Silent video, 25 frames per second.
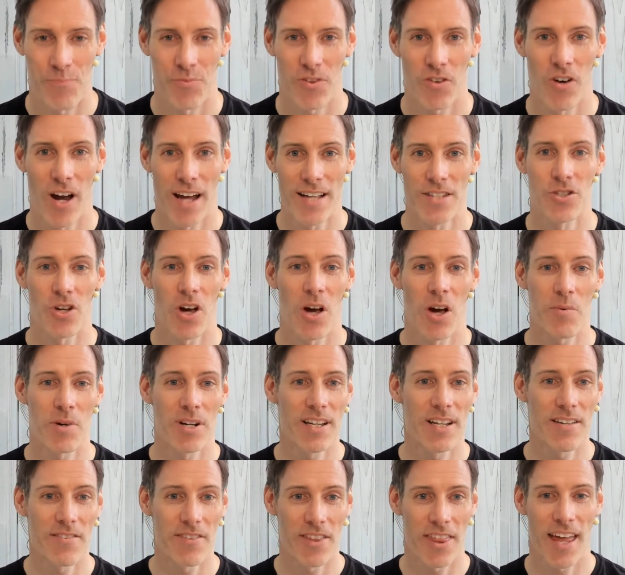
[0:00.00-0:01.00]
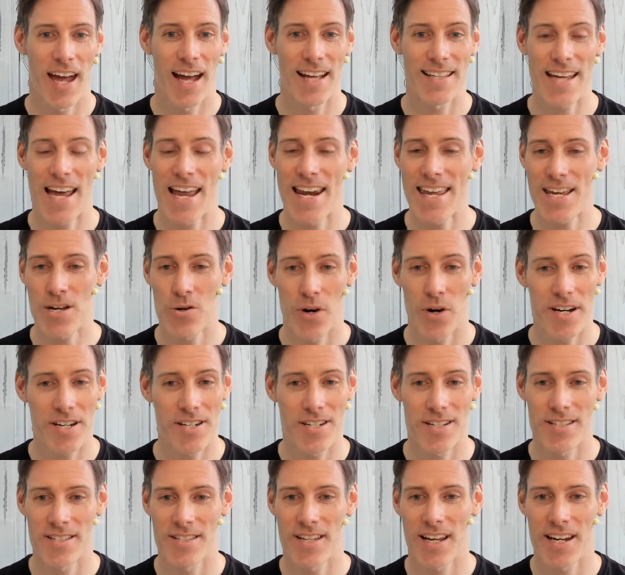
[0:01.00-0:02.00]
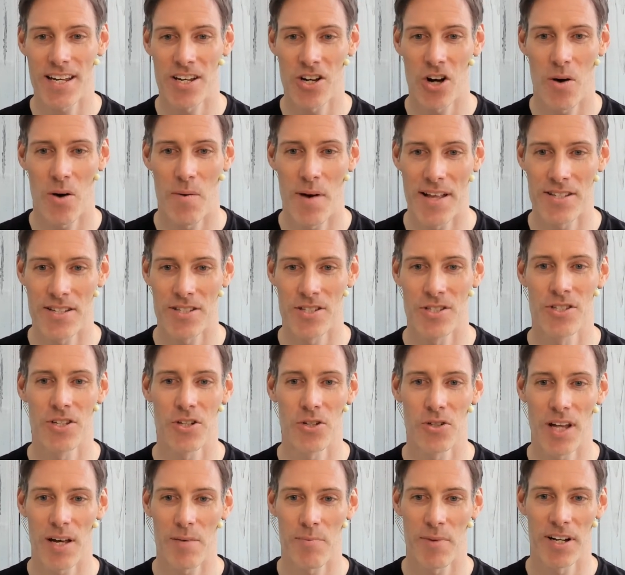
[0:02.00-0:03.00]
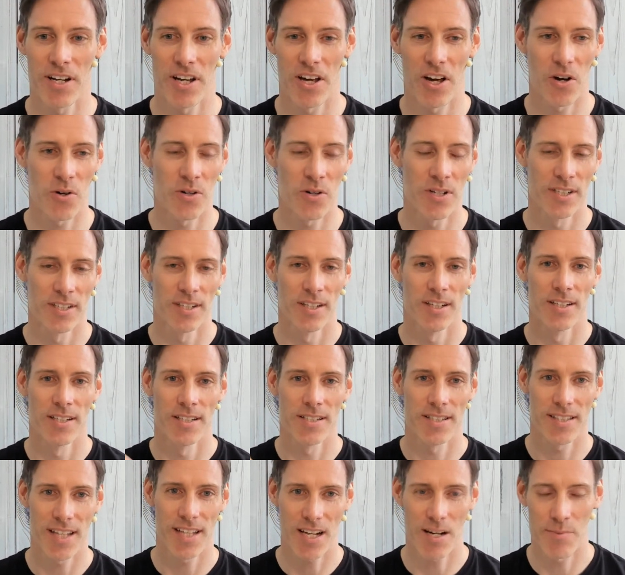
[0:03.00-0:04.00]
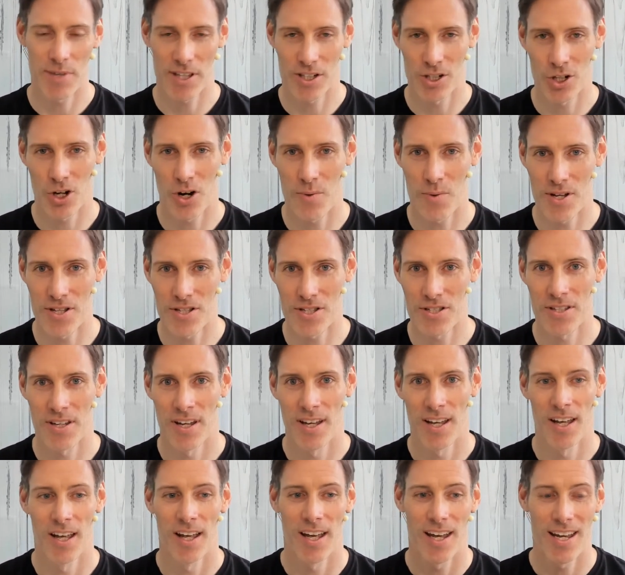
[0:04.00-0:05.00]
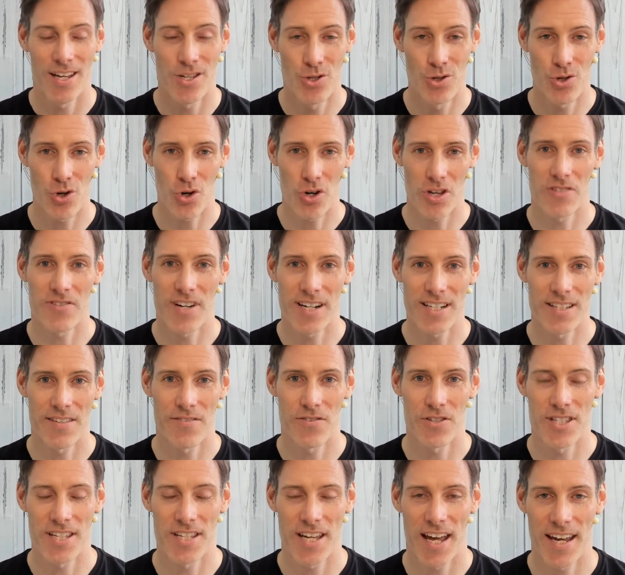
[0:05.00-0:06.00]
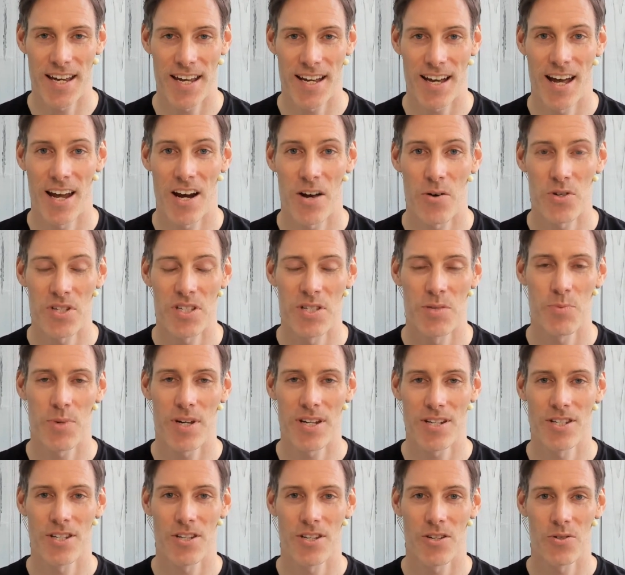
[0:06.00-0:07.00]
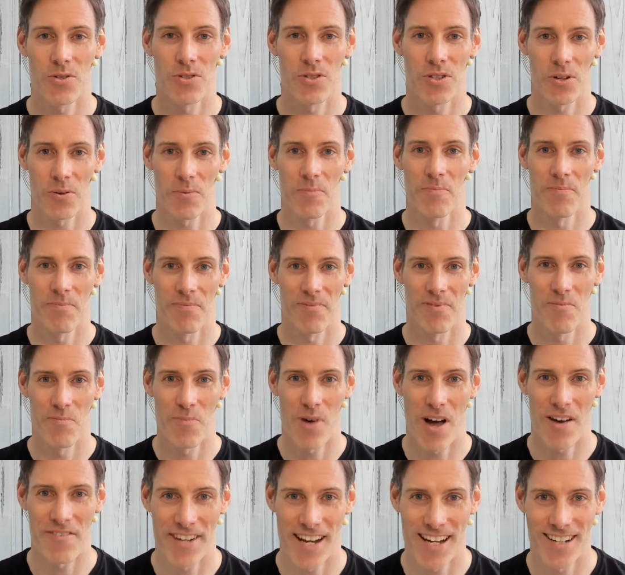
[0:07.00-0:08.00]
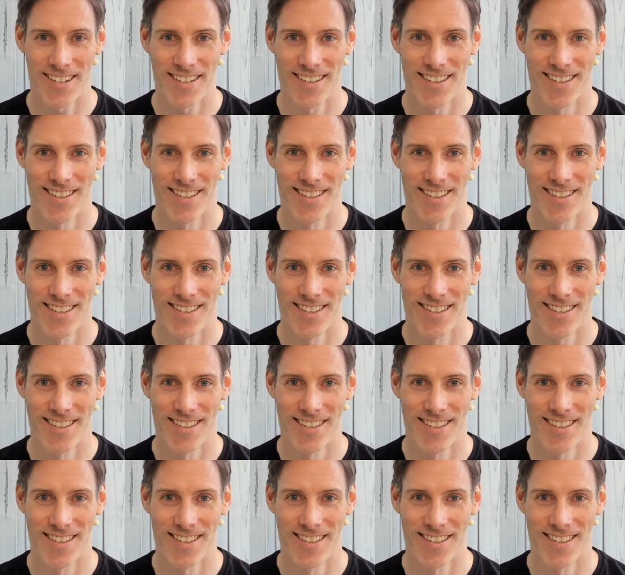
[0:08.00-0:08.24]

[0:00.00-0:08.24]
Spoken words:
Right, so I'm going to leave it at that. Any questions, any comments, do let me know. Stick them in the comments. Enjoy the rest of your day, and I will speak to you soon. Bye for now.